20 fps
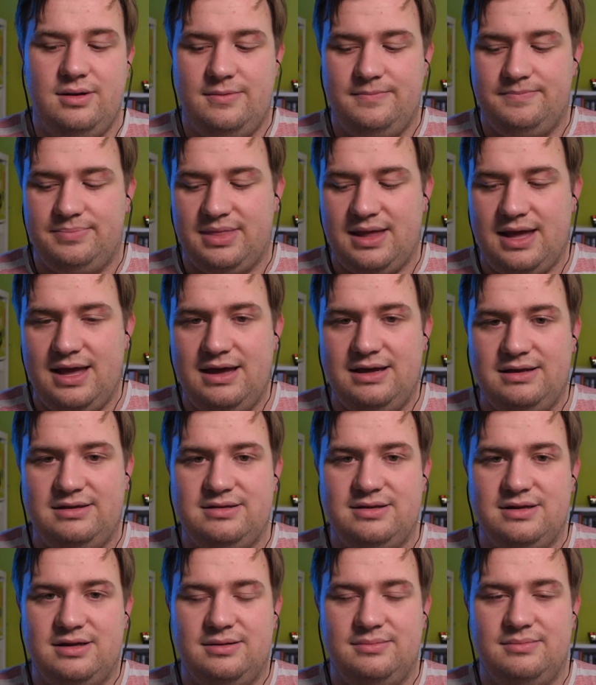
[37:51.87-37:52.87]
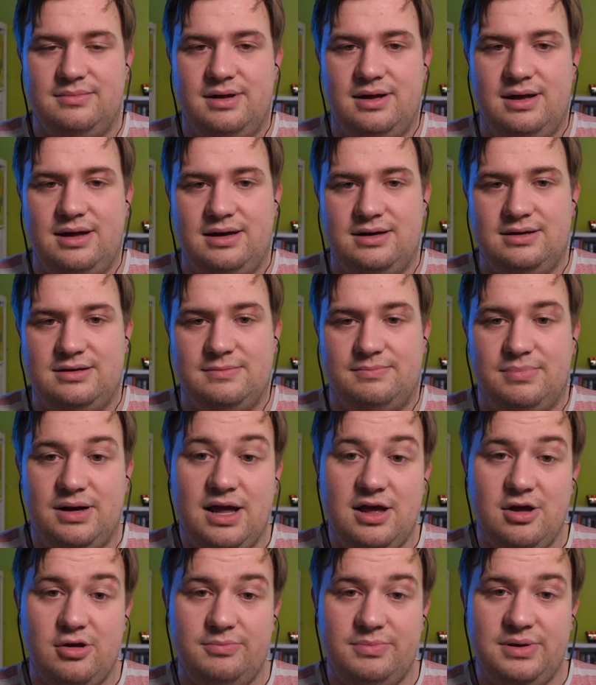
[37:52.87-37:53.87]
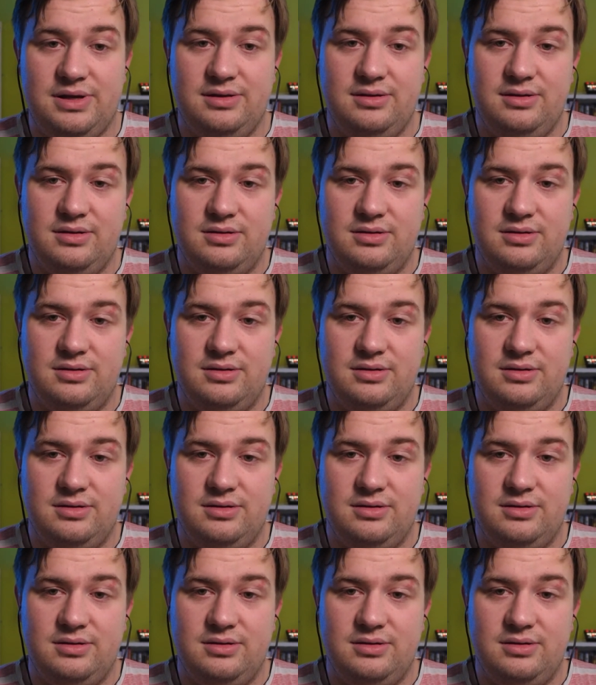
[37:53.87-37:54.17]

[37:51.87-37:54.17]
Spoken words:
Atem and the Playout B,